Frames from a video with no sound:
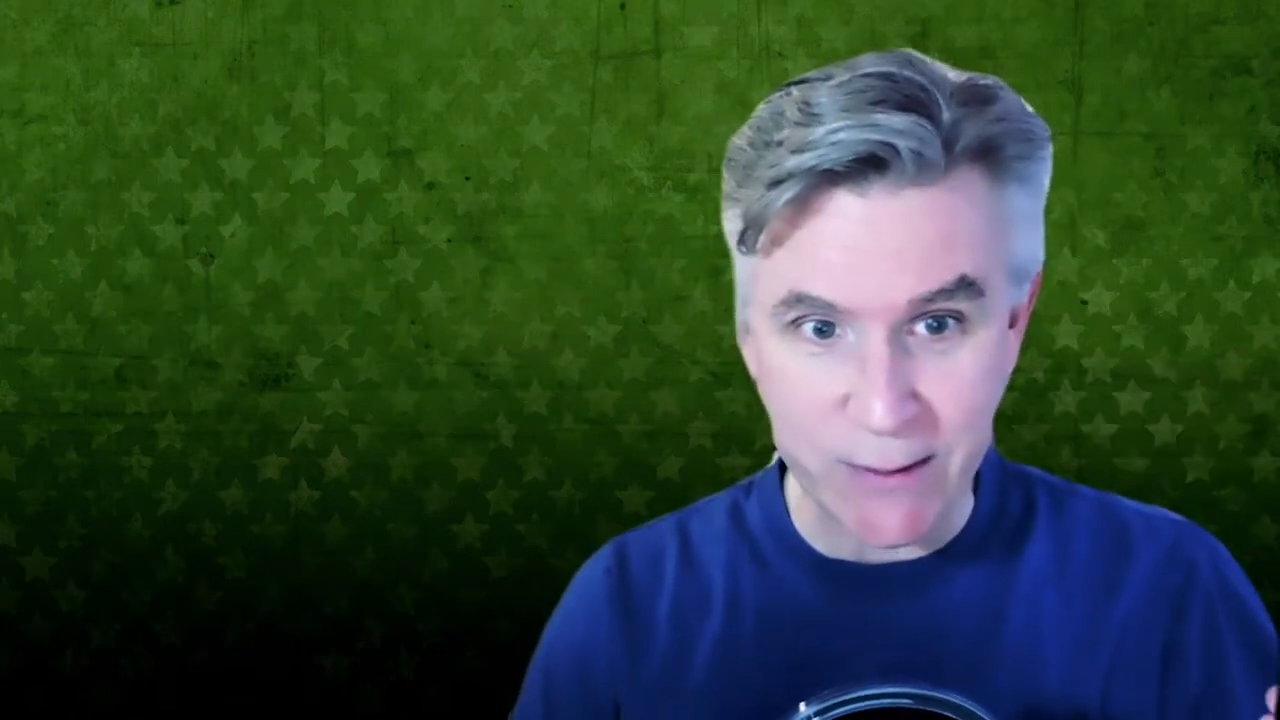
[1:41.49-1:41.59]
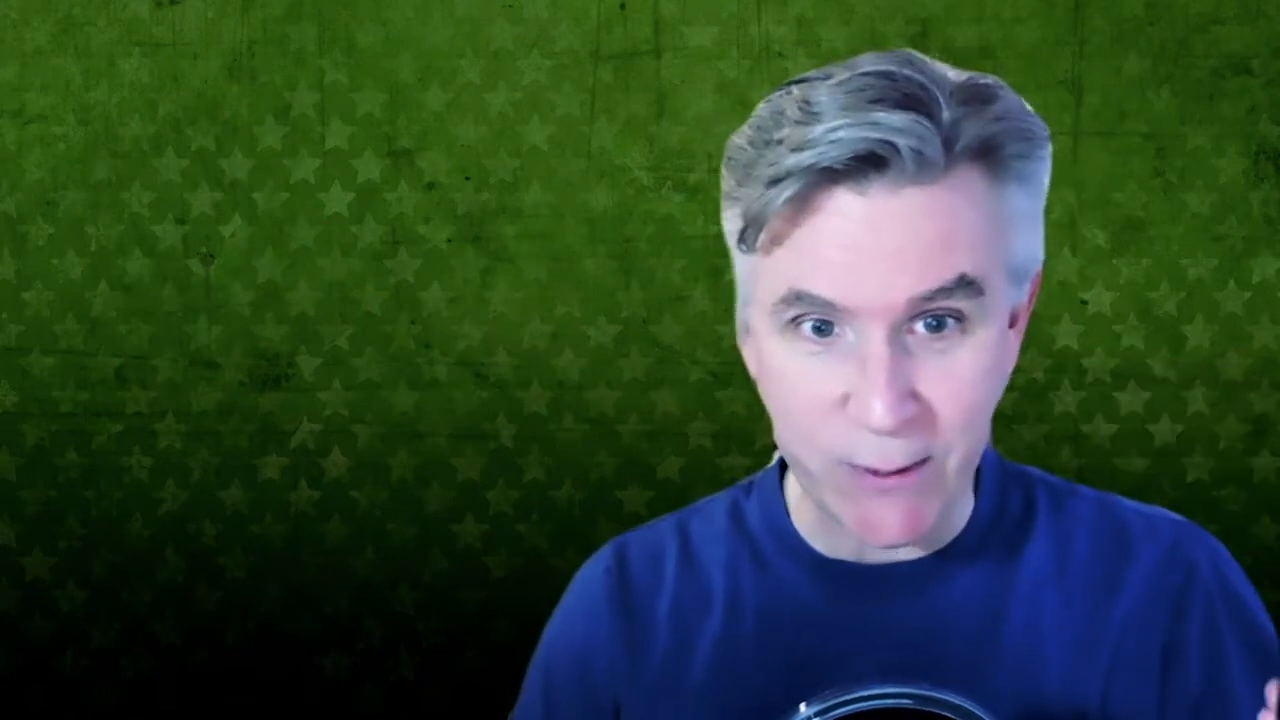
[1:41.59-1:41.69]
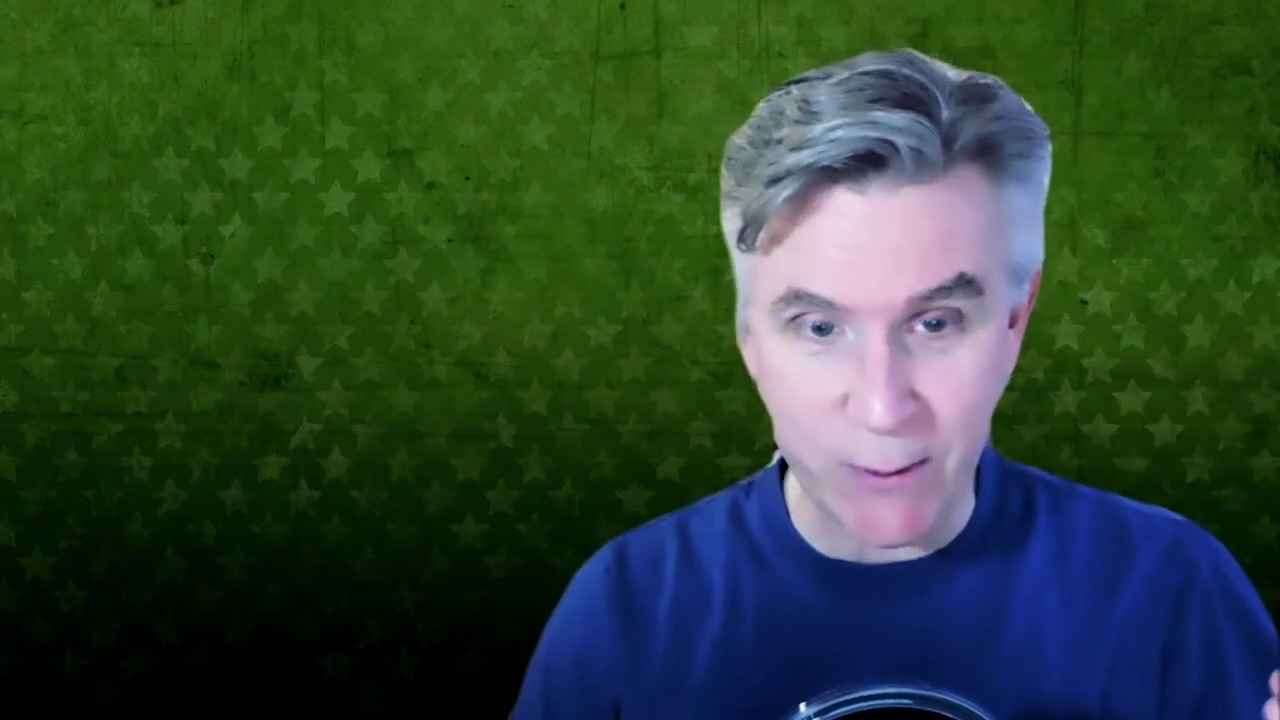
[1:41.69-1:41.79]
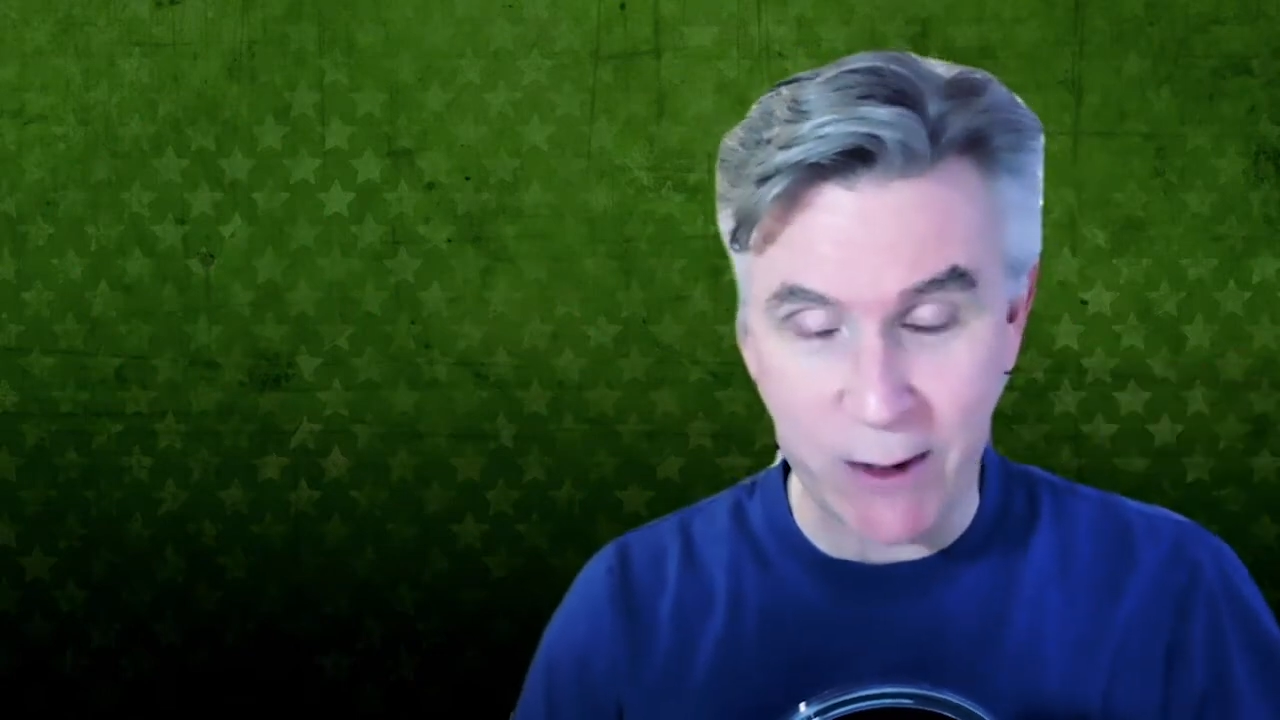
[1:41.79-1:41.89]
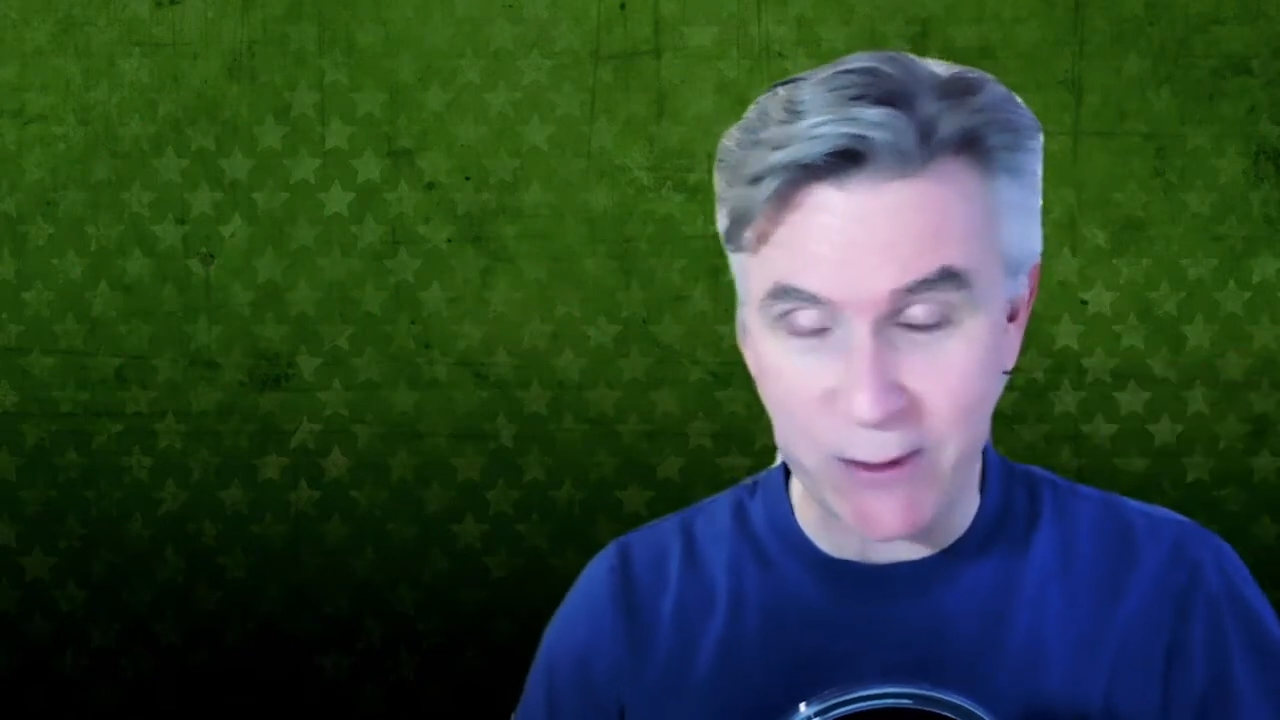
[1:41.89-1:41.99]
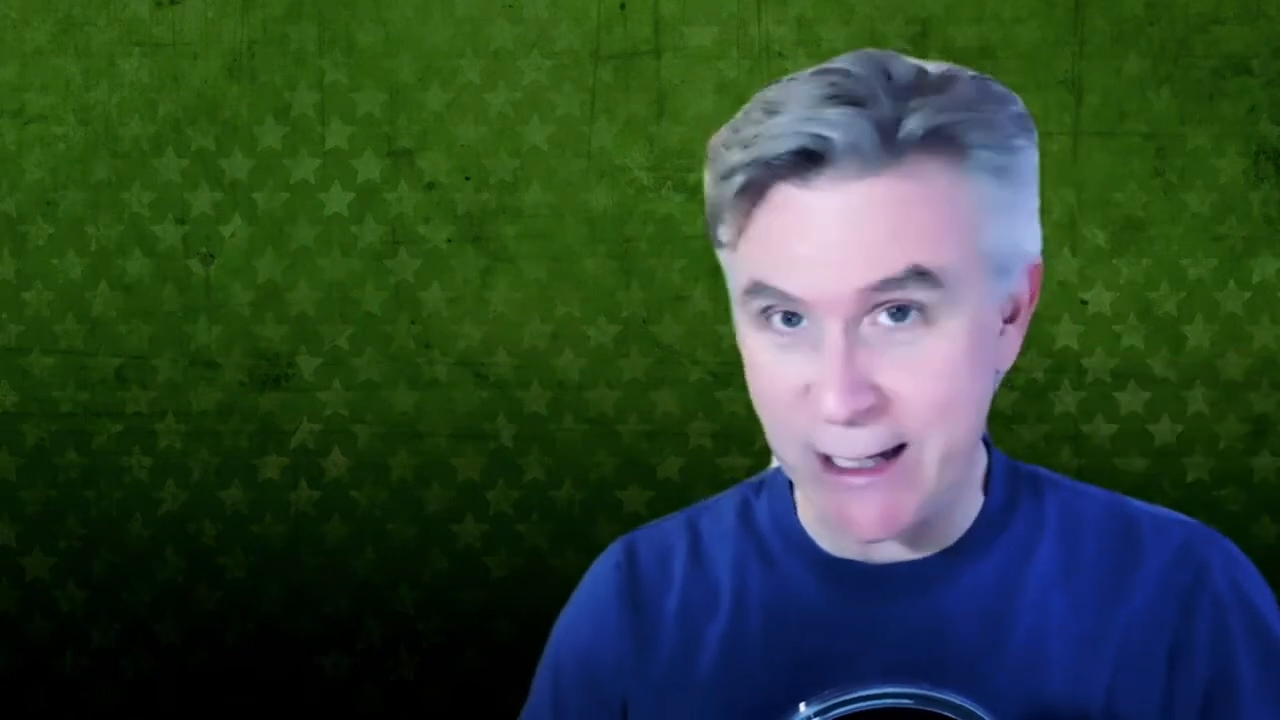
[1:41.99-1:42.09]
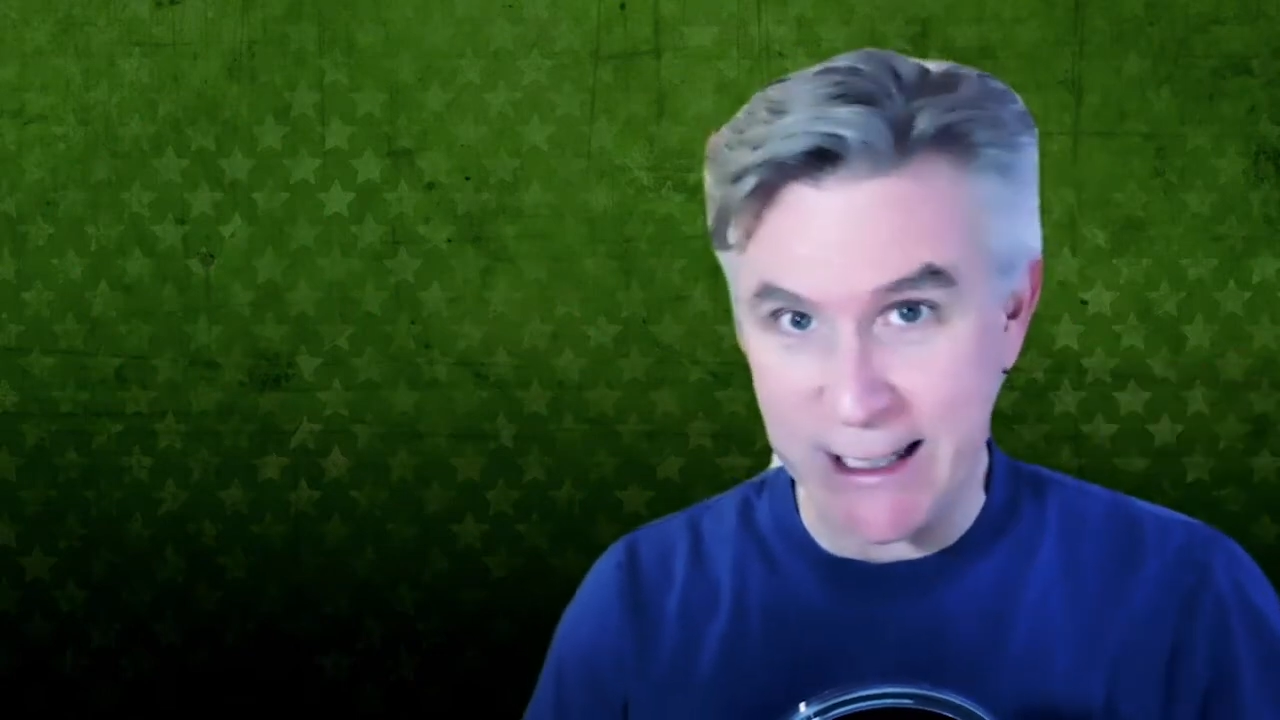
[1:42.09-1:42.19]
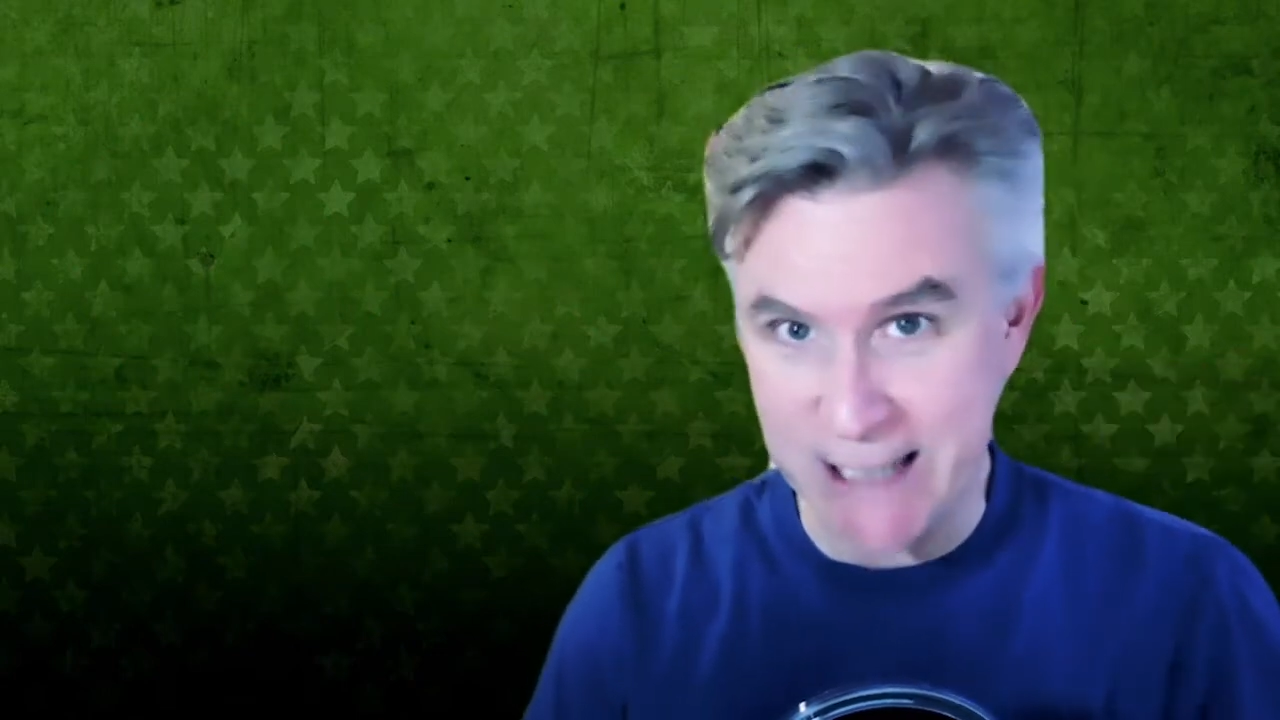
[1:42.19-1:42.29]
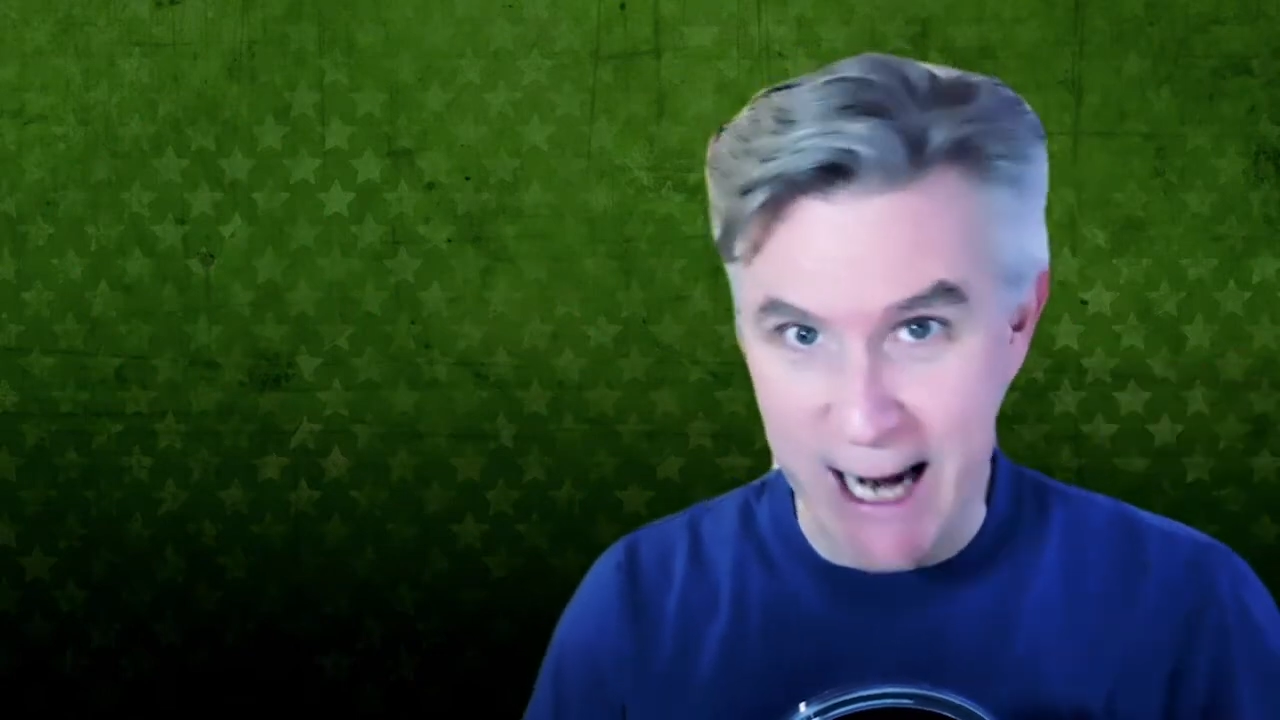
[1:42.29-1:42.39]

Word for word: there are dice